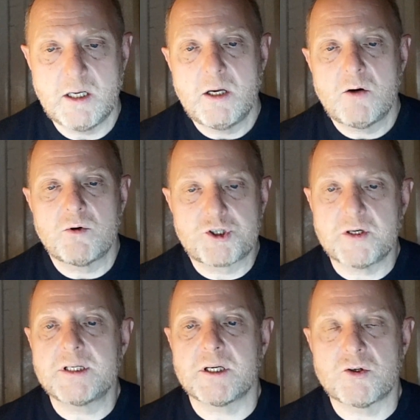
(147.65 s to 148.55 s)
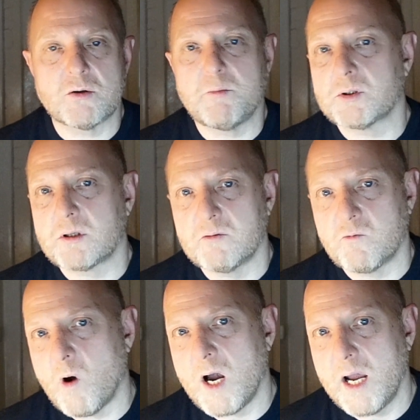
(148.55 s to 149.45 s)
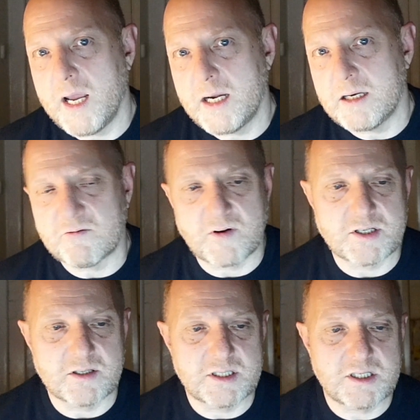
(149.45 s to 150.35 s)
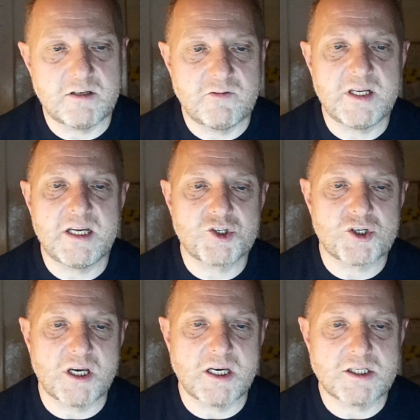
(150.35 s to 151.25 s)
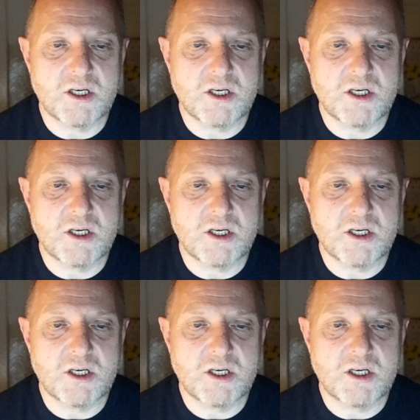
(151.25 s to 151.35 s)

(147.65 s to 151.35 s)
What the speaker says: retreating into a bottle of wine in front of the TV each night,